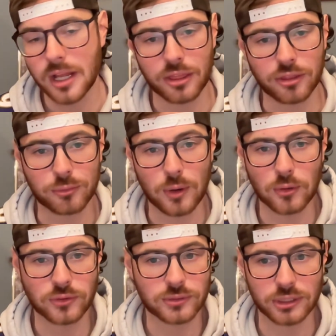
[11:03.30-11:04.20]

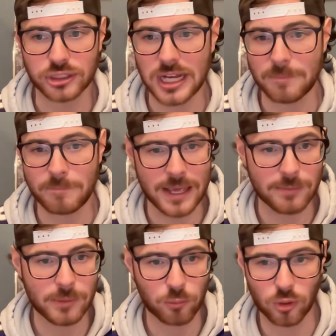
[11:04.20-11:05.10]
throws to Rashad
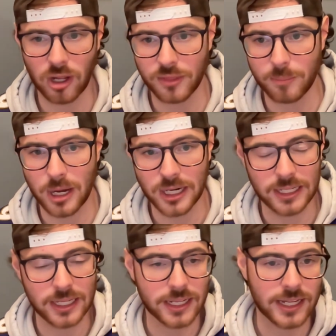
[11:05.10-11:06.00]
Bateman were on the money.
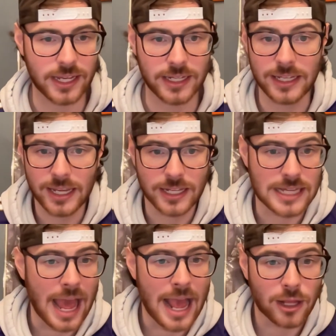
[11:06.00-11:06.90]
He hits
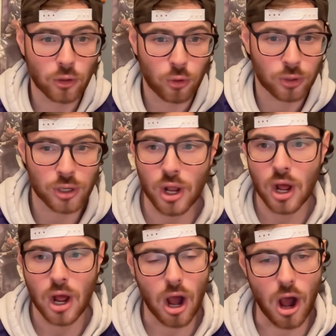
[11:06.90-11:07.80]
Aguilar
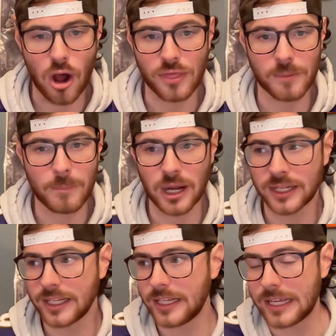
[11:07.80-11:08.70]
on the
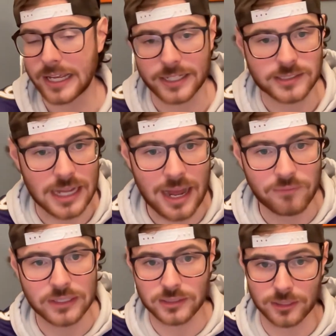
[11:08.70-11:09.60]
money. He hits,
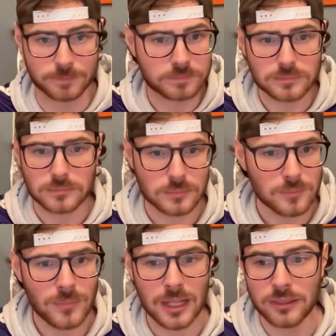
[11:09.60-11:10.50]
obviously,
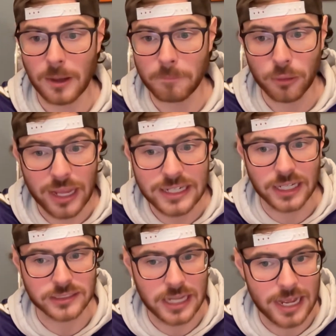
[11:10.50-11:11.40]
the play to
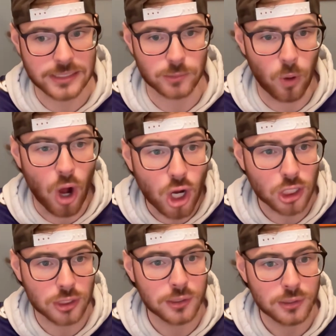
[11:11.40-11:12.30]
Tez
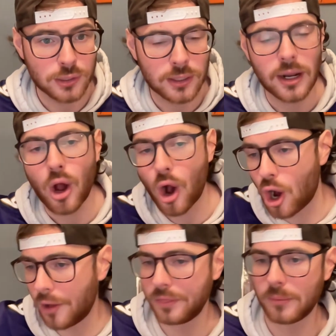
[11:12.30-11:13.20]
Walker
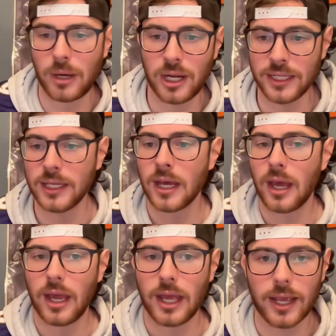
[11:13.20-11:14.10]
on the money.
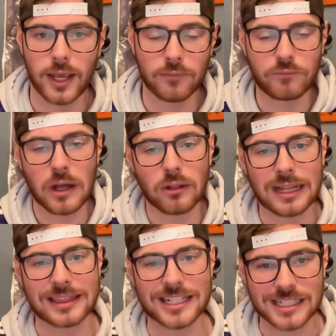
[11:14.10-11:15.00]
It felt
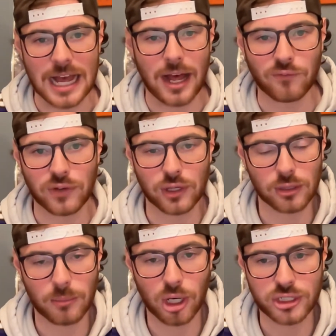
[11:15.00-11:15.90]
like this confident
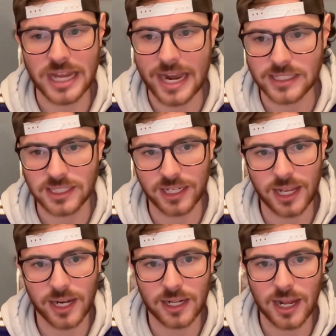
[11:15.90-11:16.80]
Lamar Jackson
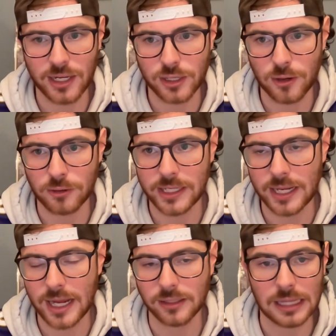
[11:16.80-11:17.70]
again. I know he
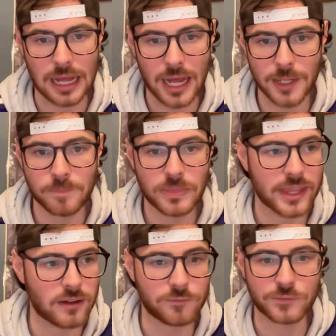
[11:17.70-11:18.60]
got a lot
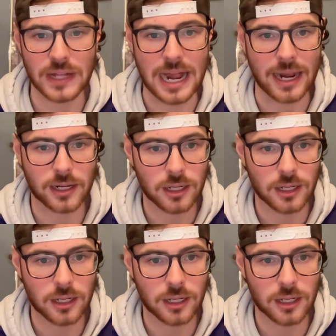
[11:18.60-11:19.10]
of flack